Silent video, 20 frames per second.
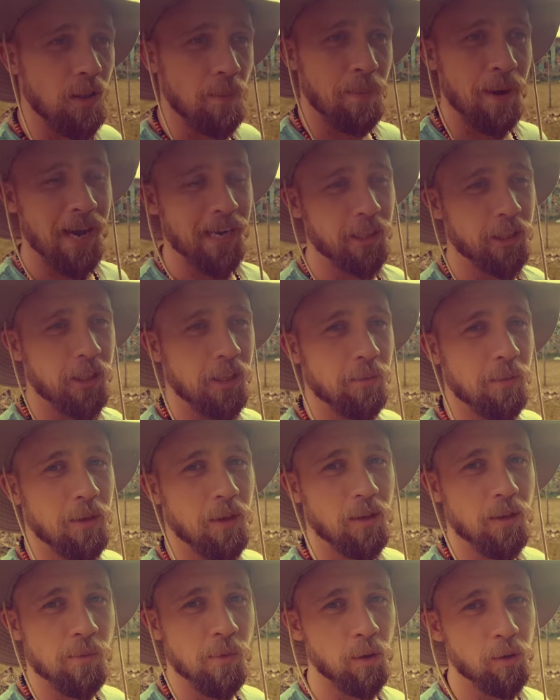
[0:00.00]
the passion, we've
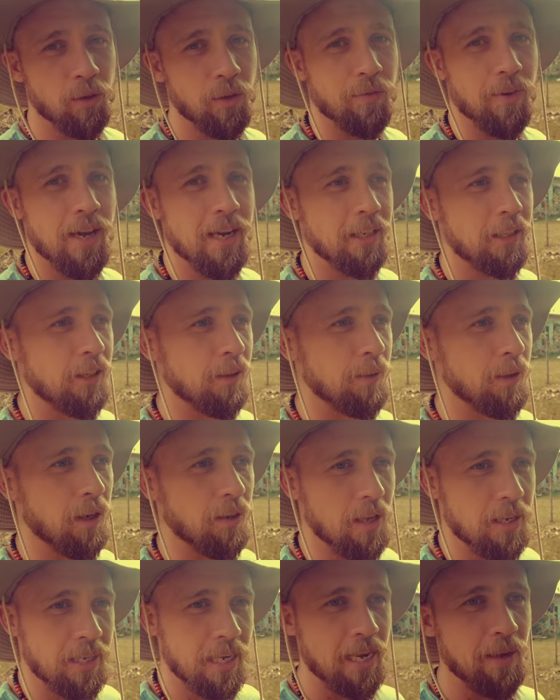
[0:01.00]
got the motivation, we've
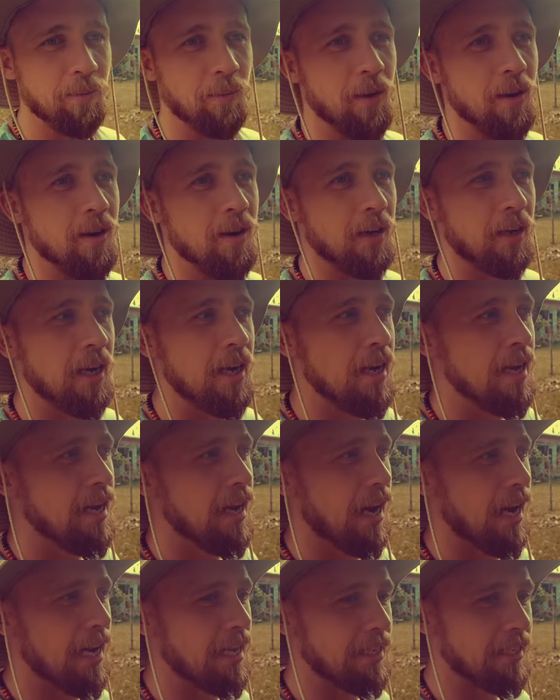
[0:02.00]
got the teamwork,
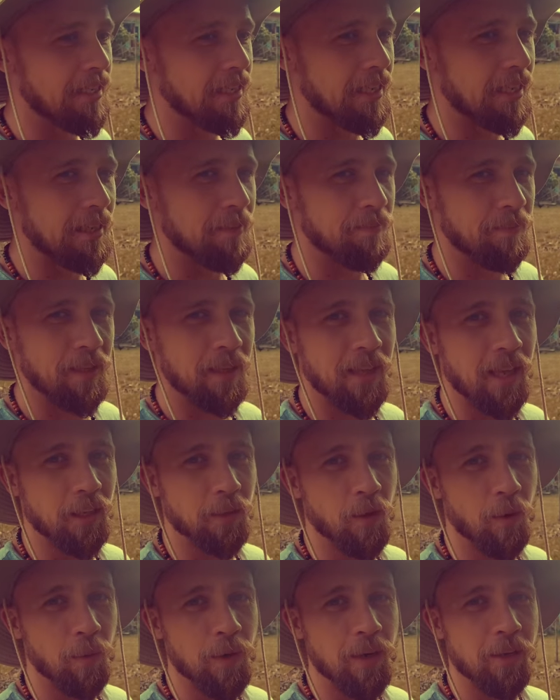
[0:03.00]
and that's
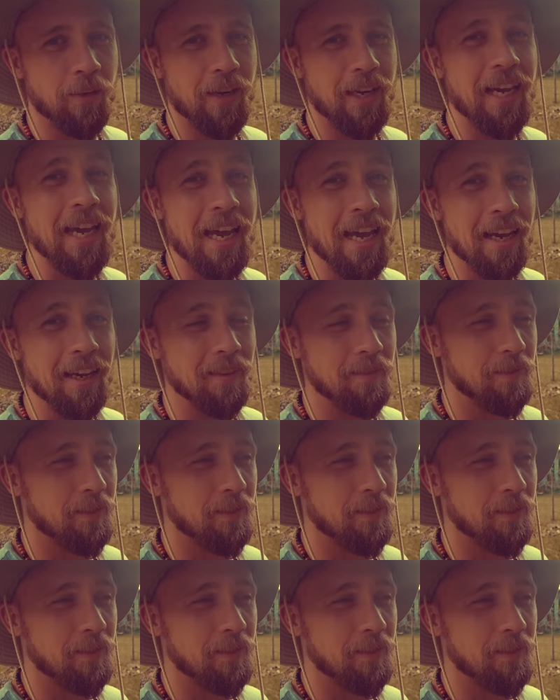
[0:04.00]
what we're doing here.